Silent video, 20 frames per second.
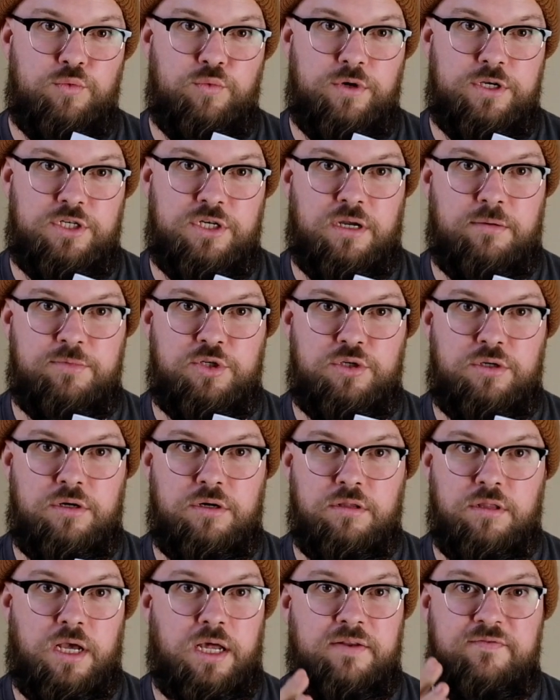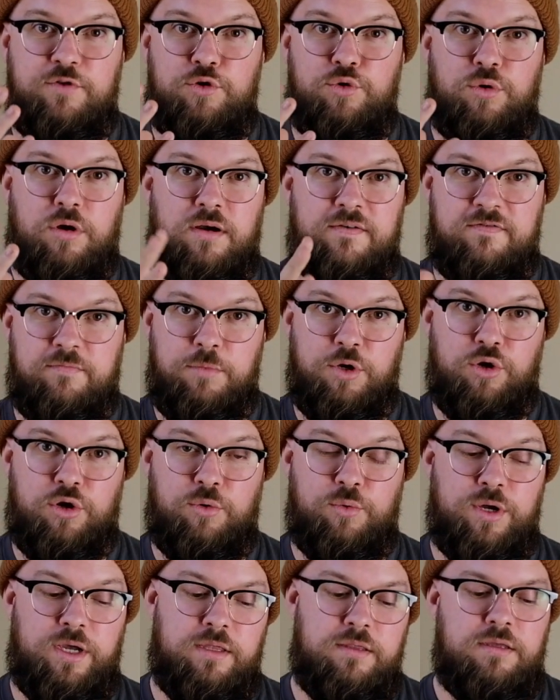which I'm sure a lot of you are familiar
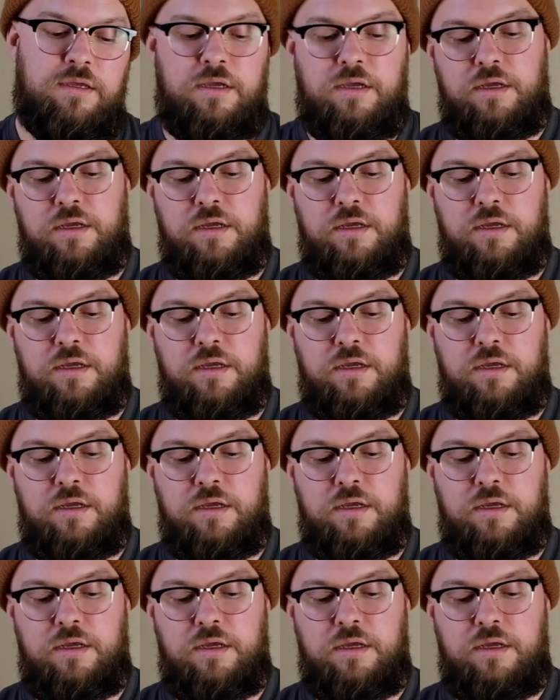with.